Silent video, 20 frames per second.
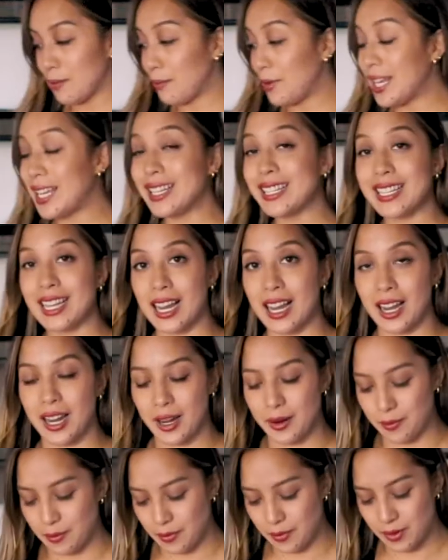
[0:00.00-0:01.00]

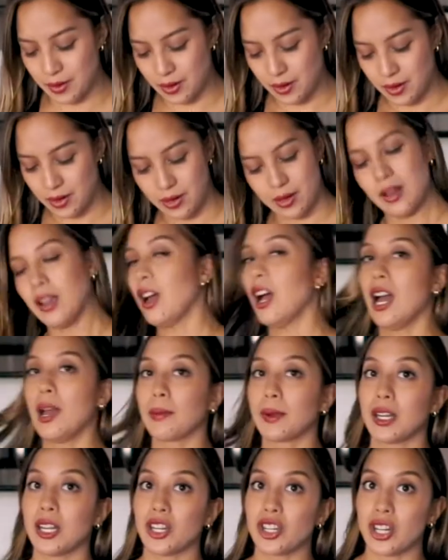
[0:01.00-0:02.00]
meantime, I'm
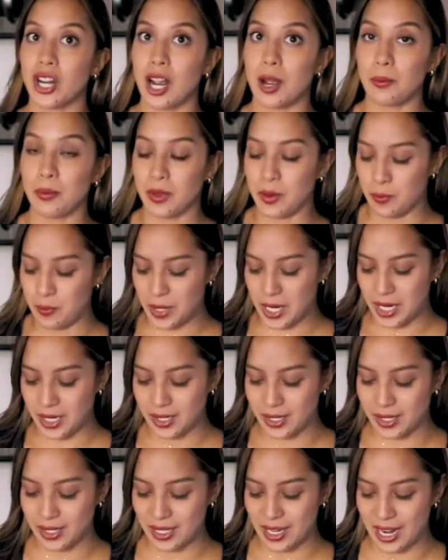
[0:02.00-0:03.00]
going to chop the
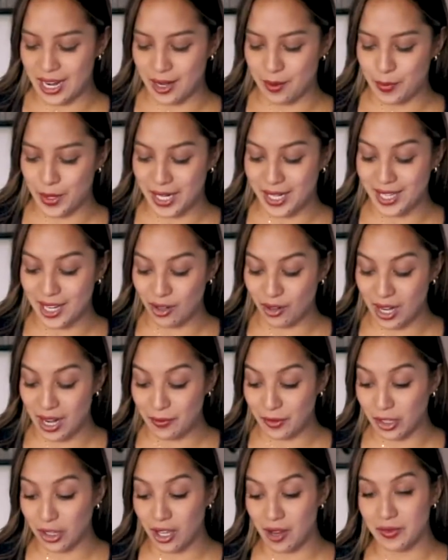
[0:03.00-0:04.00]
beets, and because I don't
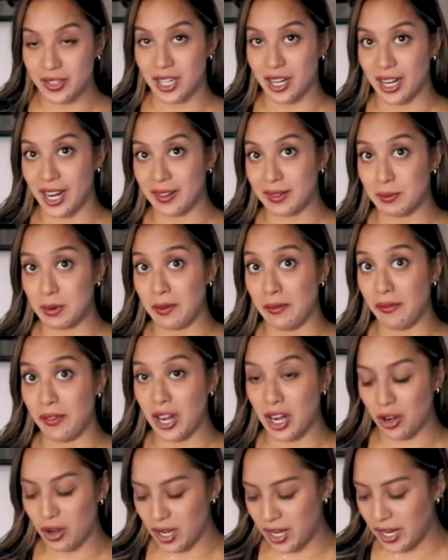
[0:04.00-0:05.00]
have gloves on, I have to be
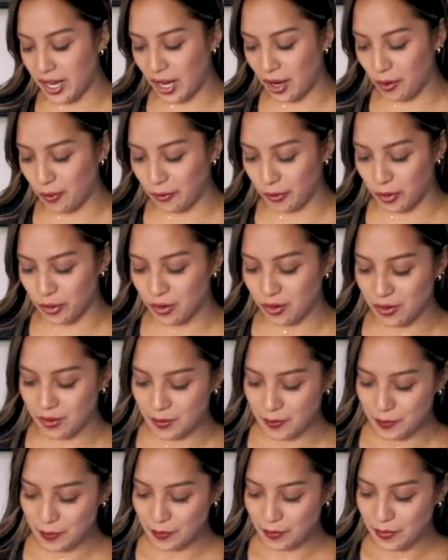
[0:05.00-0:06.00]
very careful.
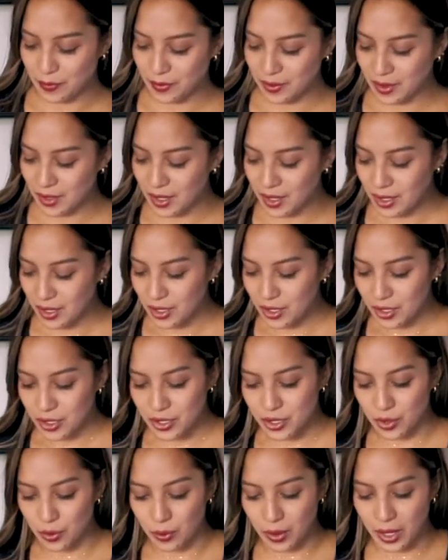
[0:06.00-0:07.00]

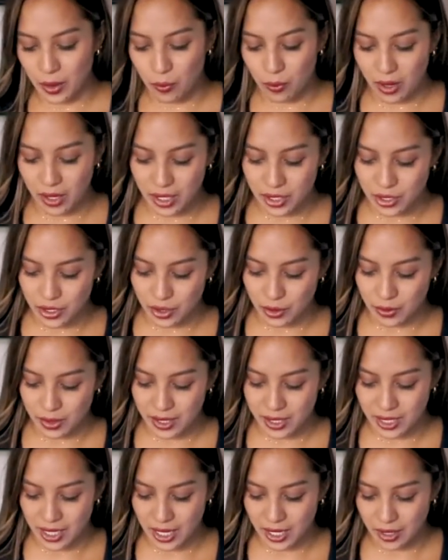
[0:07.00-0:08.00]
So what I want to do is
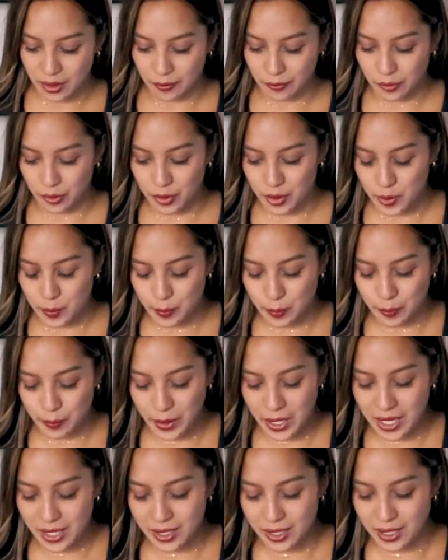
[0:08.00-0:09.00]
take the first
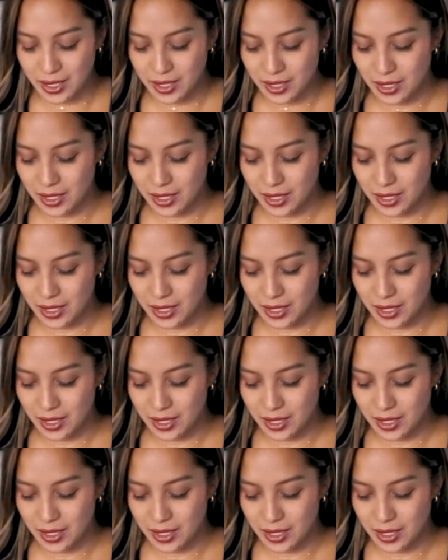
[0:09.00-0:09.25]
beet,